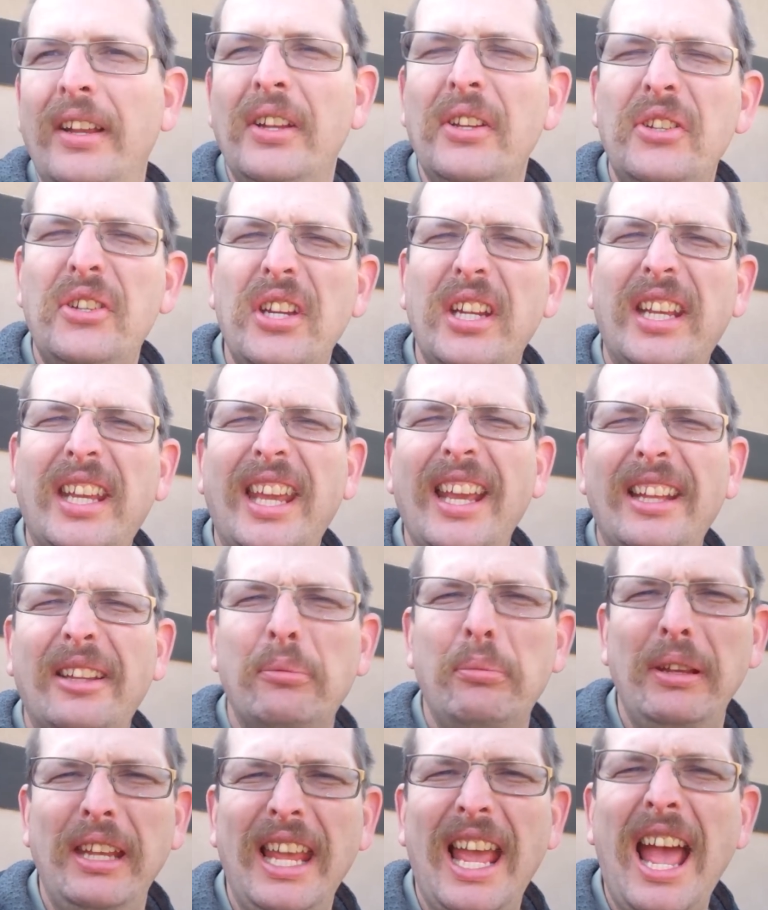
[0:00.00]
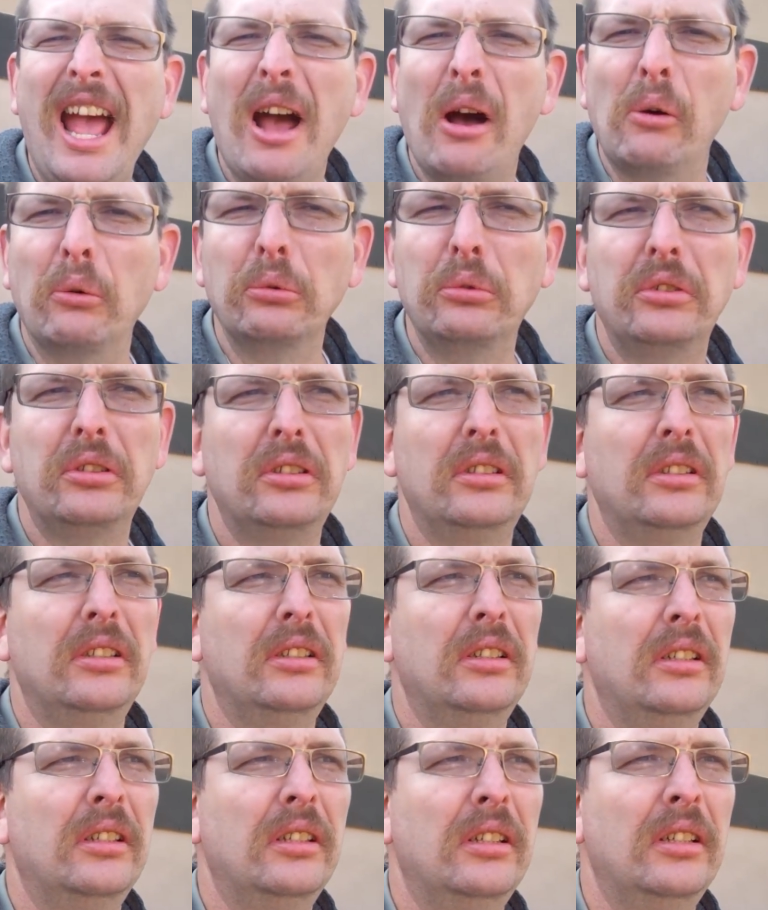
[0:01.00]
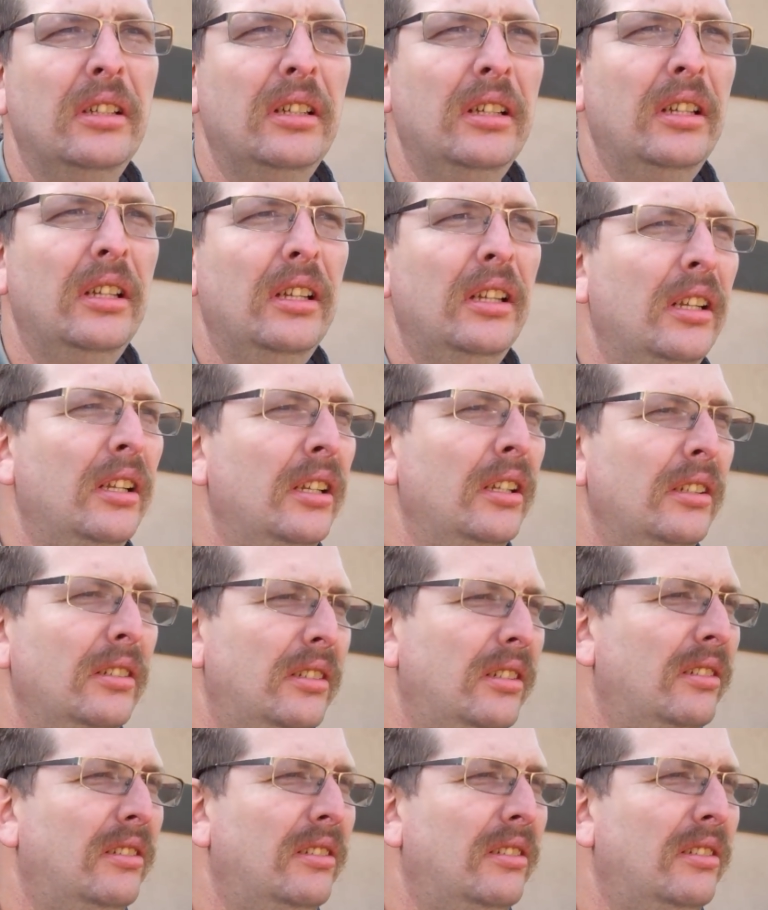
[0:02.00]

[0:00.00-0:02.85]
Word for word: she kicked me out. She